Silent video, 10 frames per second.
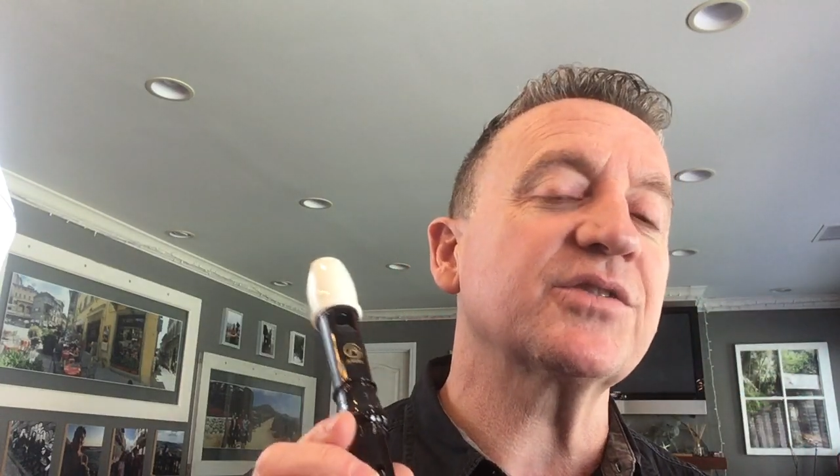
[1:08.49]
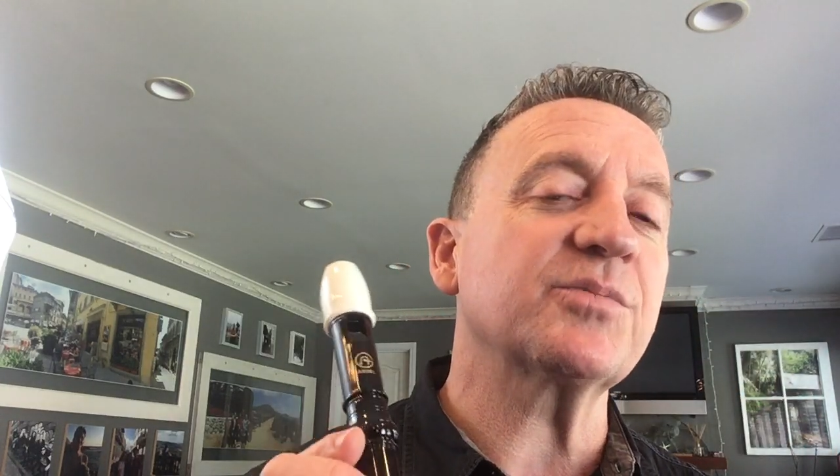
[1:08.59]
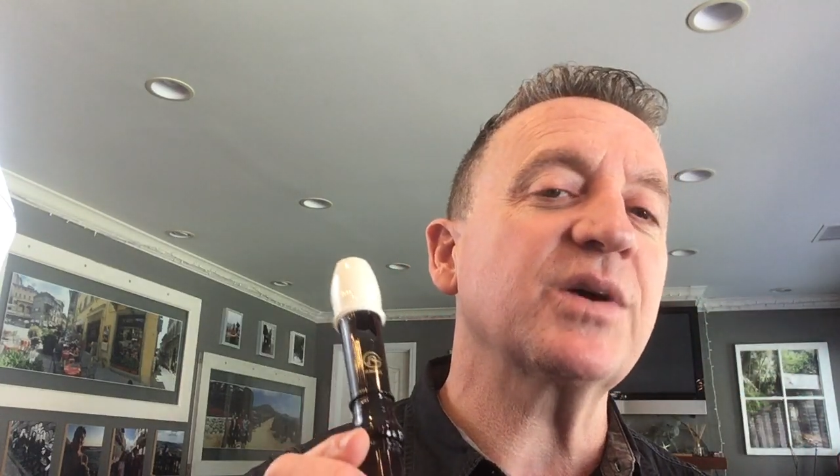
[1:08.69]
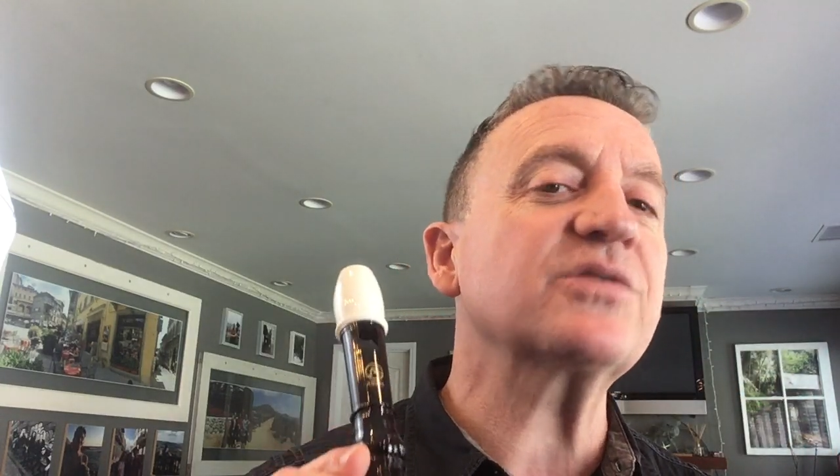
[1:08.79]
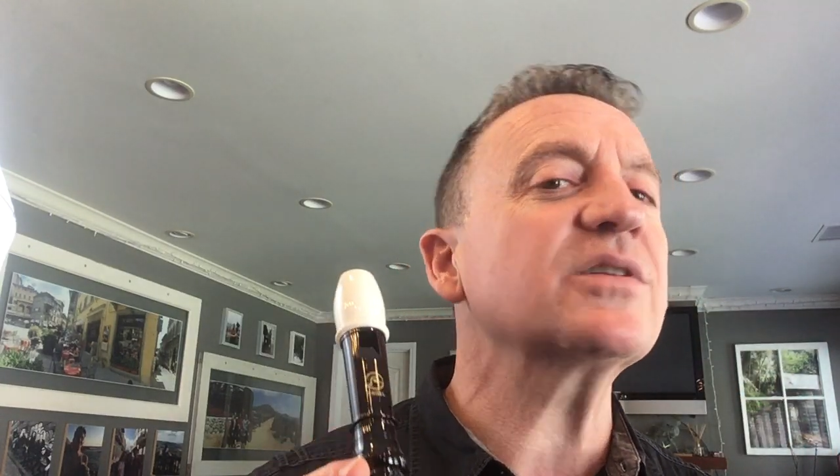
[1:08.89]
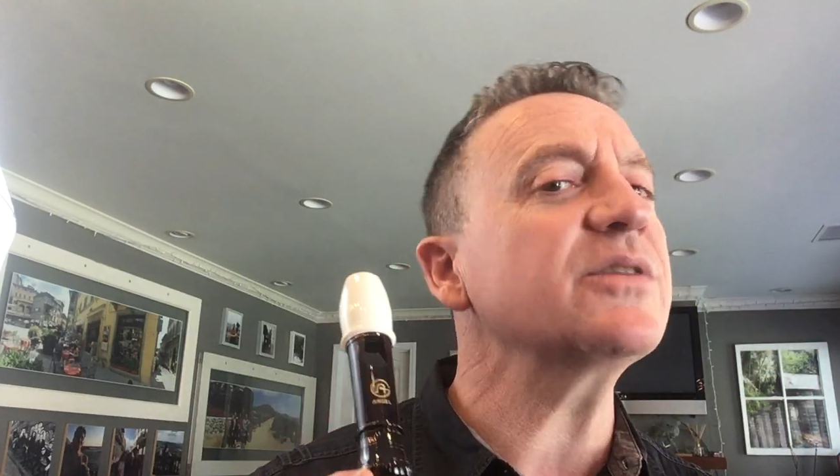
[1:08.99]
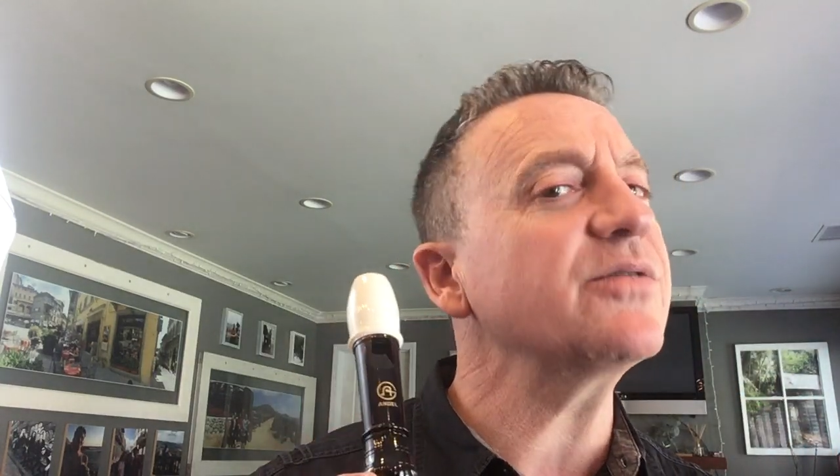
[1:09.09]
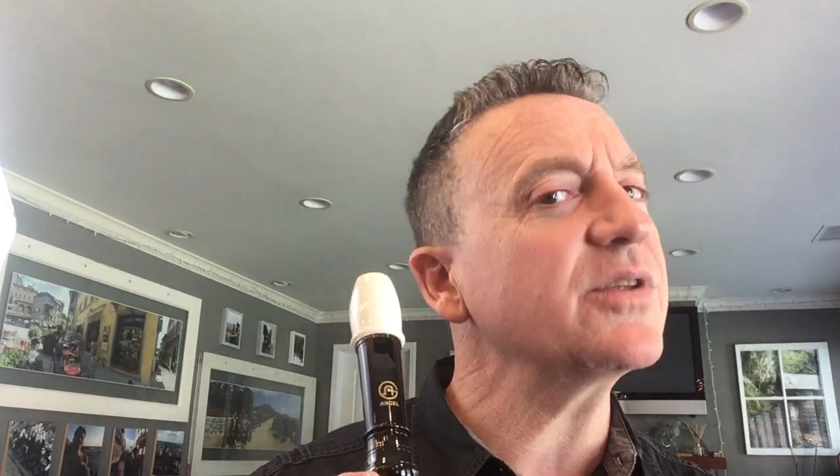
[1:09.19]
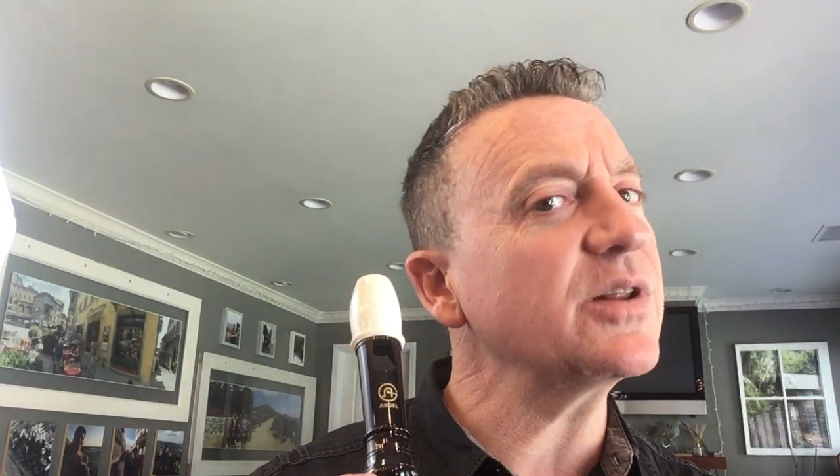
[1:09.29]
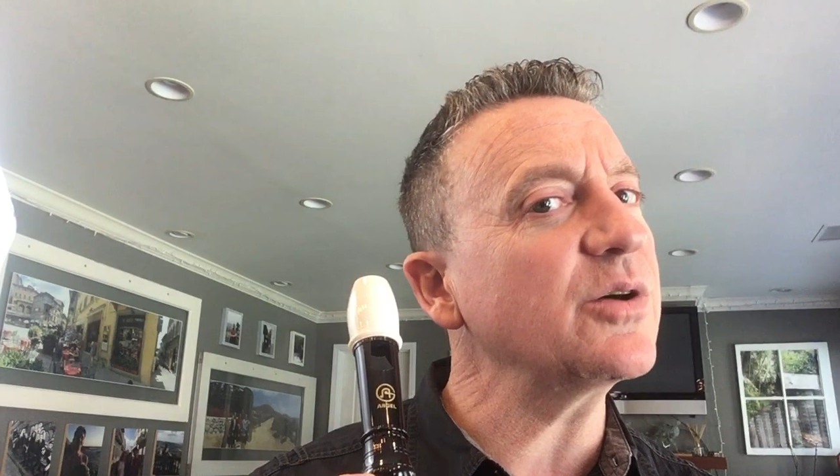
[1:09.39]
especially
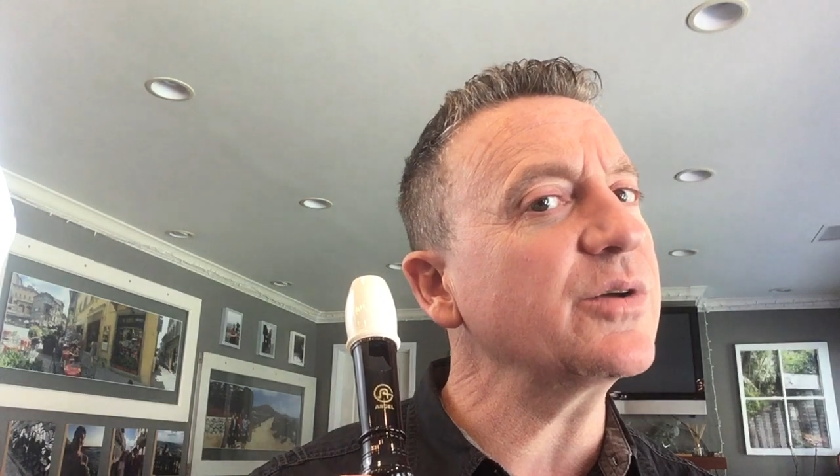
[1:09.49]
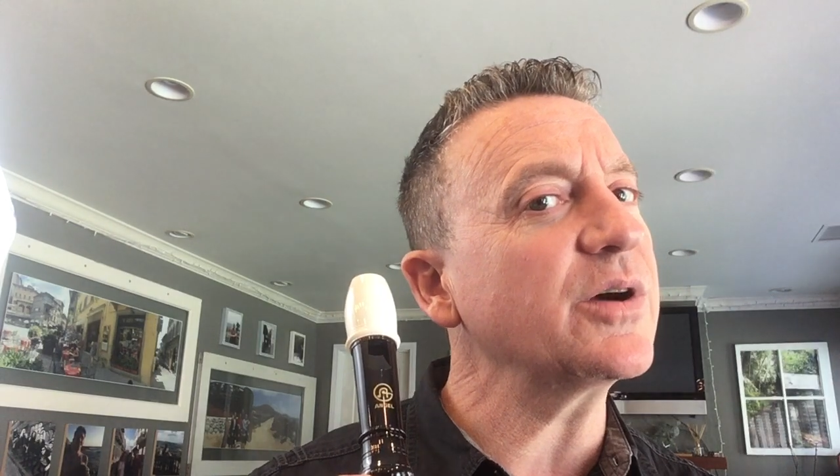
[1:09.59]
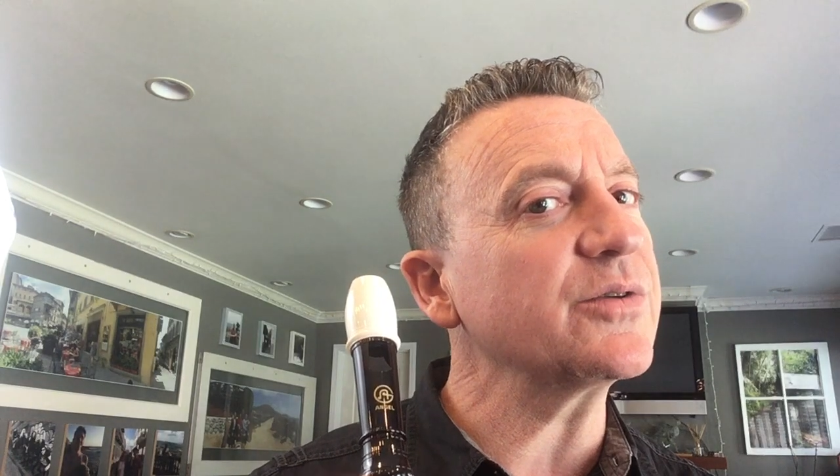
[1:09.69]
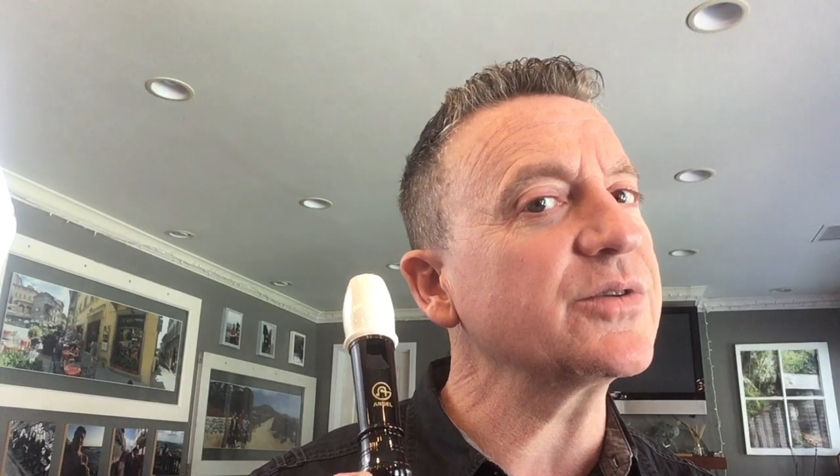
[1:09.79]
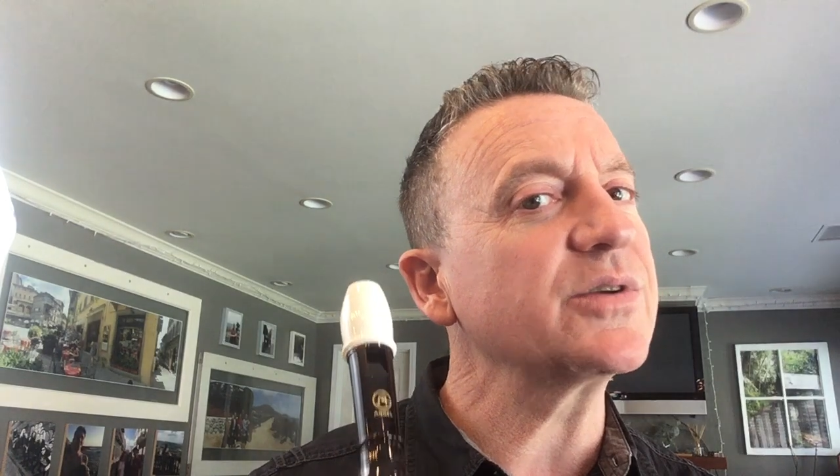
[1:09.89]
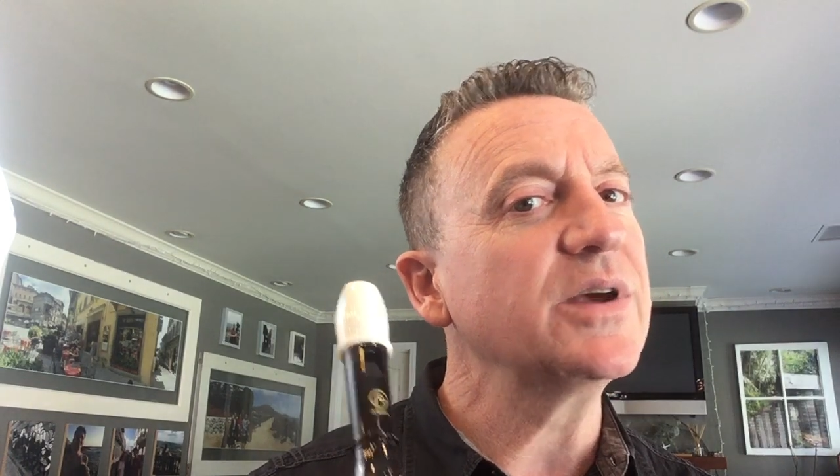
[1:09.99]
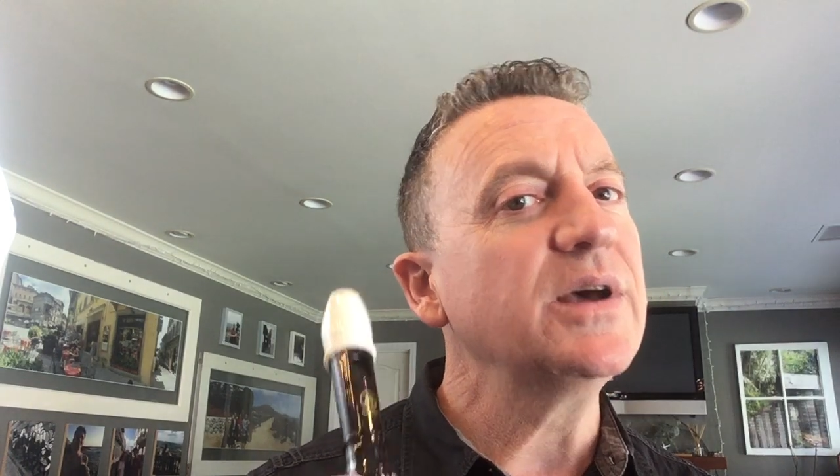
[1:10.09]
for the low notes.